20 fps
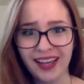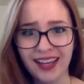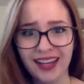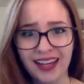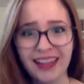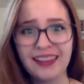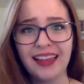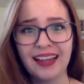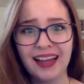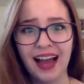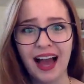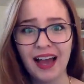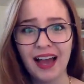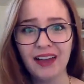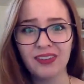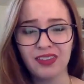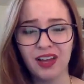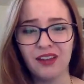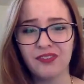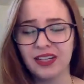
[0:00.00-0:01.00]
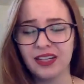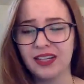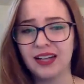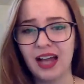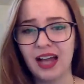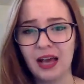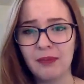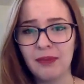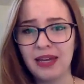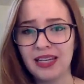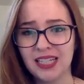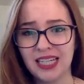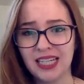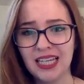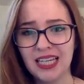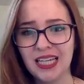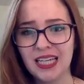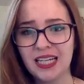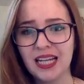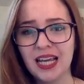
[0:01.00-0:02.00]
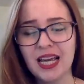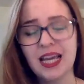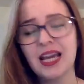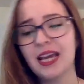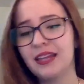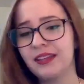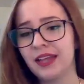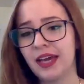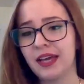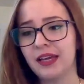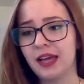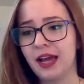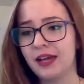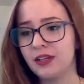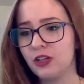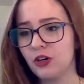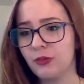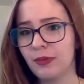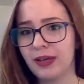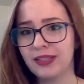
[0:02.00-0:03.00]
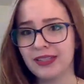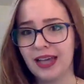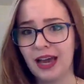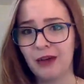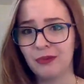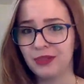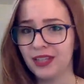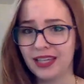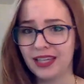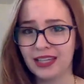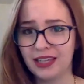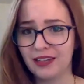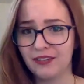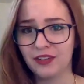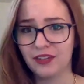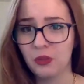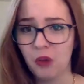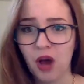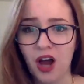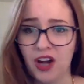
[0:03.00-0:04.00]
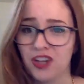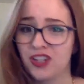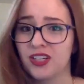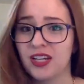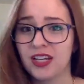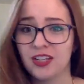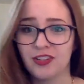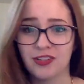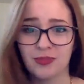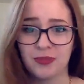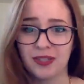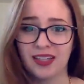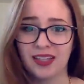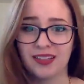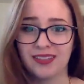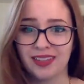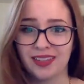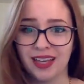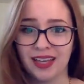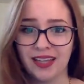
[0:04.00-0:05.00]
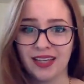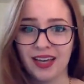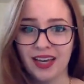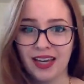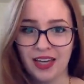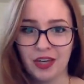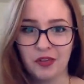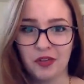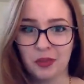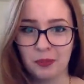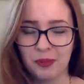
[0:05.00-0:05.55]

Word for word: and like I loved it, and I'm 18, and like I know my dad would like it if he watched it, just because like he would